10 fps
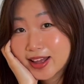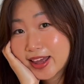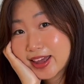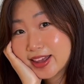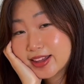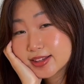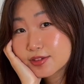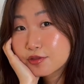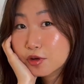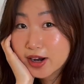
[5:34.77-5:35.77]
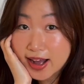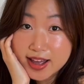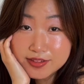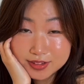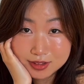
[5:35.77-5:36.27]
And for
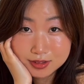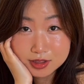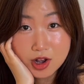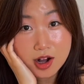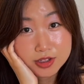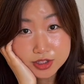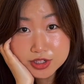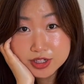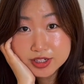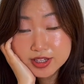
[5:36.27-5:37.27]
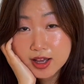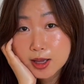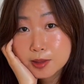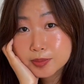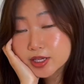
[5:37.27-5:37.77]
Ivan, the hot nerd,
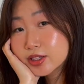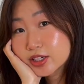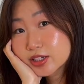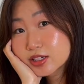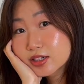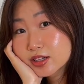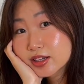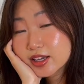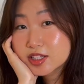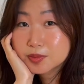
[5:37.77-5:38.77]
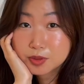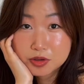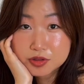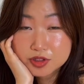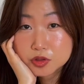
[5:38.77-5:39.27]
Peter is
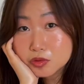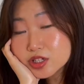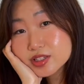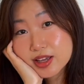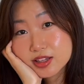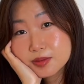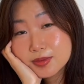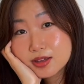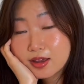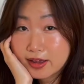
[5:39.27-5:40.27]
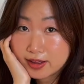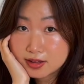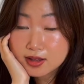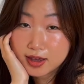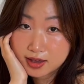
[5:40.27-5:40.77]
both his worst enemy
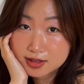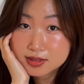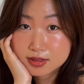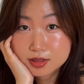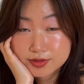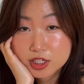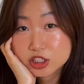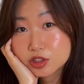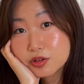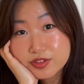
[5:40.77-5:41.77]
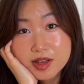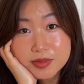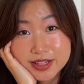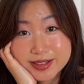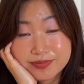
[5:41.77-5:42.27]
and his dysfunctional
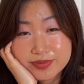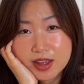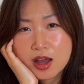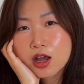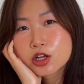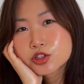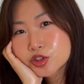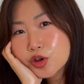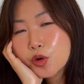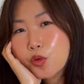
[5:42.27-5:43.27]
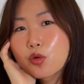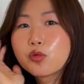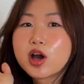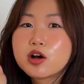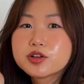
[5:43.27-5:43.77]
family. So
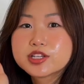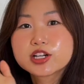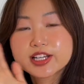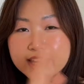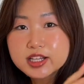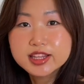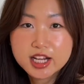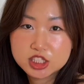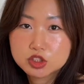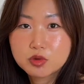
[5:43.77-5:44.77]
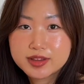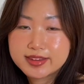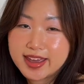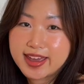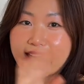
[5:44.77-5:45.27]
while they're getting lunch one
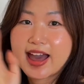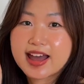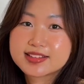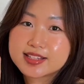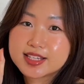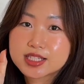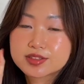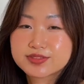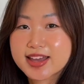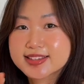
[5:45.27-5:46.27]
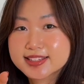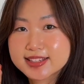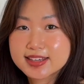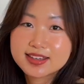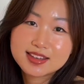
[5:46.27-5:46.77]
day at this
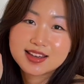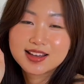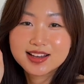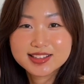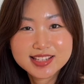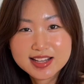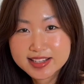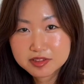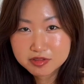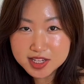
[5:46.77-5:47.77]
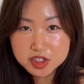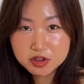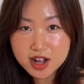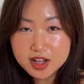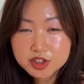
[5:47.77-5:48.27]
fancy Italian
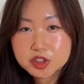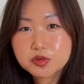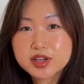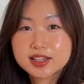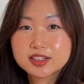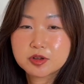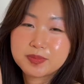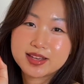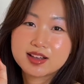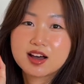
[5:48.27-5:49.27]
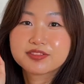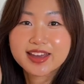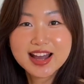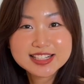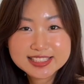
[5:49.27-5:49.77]
restaurant, doing a little bit of
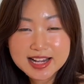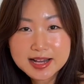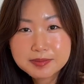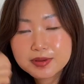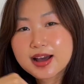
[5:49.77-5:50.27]
catch up,